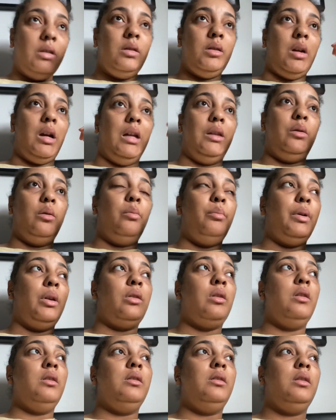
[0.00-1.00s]
so I thought
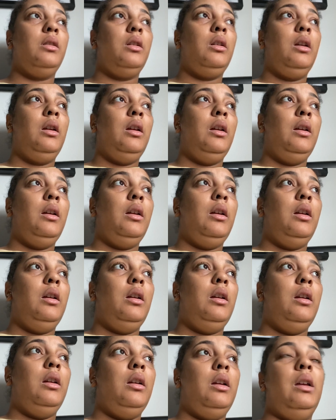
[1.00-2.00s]
because
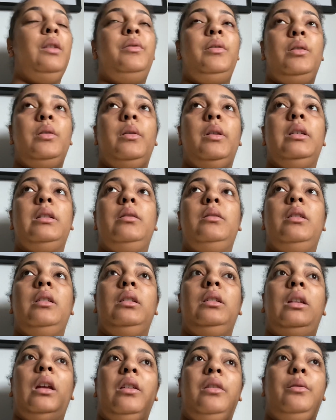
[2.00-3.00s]
if you notice,
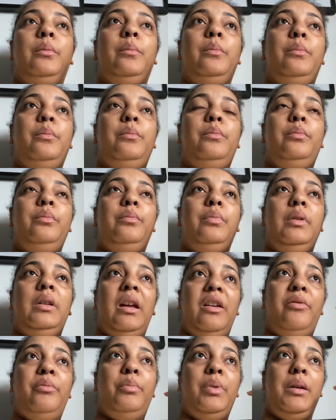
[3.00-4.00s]
deaf
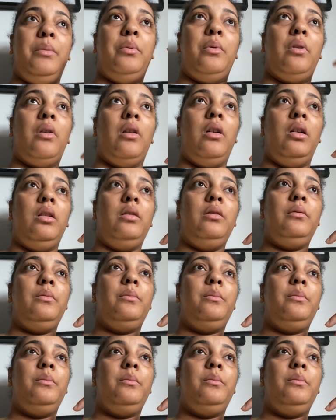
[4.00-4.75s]
deaf people can't.